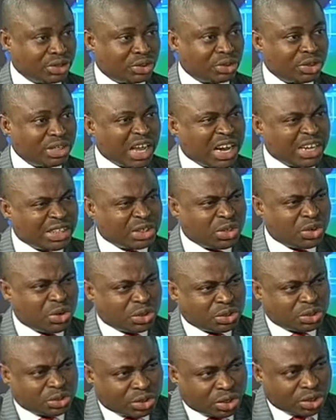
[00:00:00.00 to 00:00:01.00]
So there is
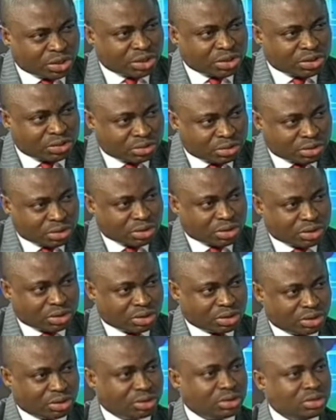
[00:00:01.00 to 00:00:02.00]
no such,
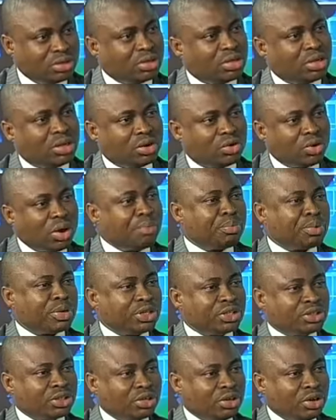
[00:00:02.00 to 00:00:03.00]

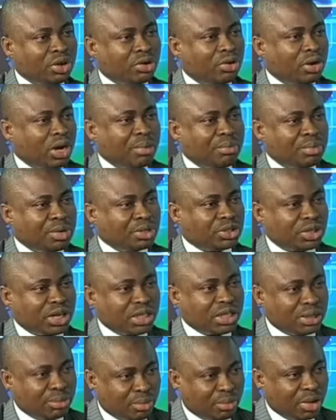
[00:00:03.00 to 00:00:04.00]
cooperation or collaboration
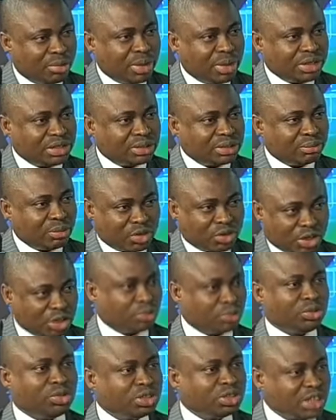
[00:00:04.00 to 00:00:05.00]
at the moment, because
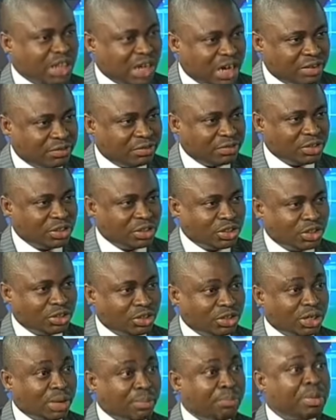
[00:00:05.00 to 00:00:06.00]
we don't have,
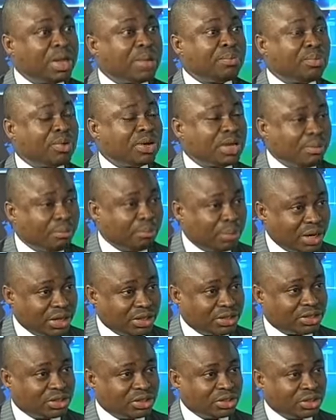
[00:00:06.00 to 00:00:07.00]
the people in
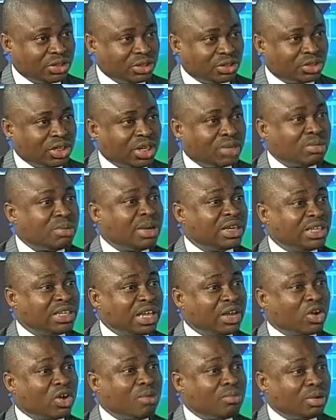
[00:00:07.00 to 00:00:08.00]
place. So the moment
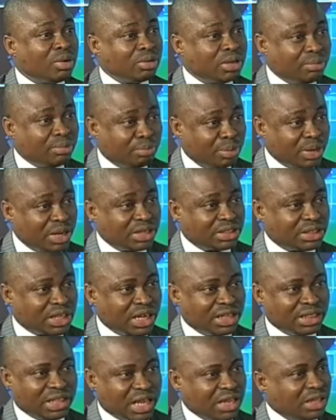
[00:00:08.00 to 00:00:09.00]
they come in place,
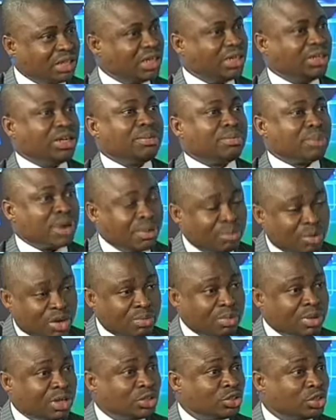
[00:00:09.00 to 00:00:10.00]
and then they probably
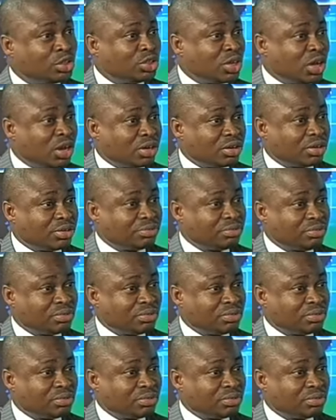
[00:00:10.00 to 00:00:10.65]
begin to talk.